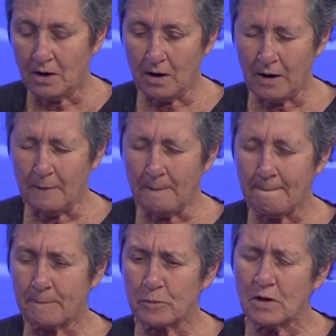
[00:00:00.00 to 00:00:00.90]

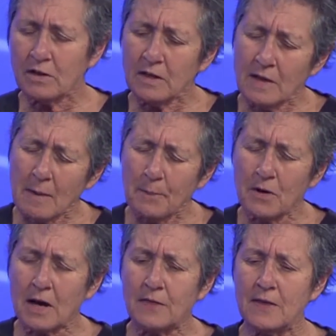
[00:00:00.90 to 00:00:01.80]
In that
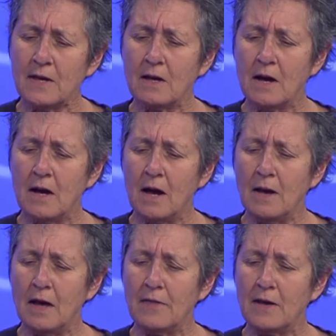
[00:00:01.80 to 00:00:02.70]
book, I think
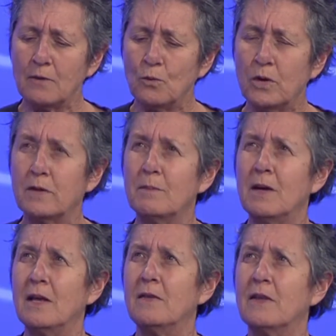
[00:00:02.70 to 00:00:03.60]
one of the
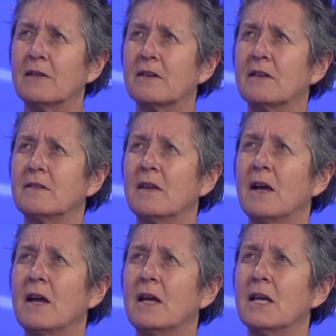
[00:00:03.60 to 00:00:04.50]
main things I
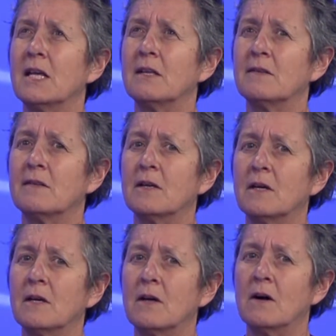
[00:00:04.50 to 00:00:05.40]
say is
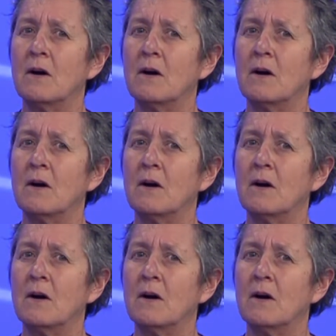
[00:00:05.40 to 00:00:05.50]
that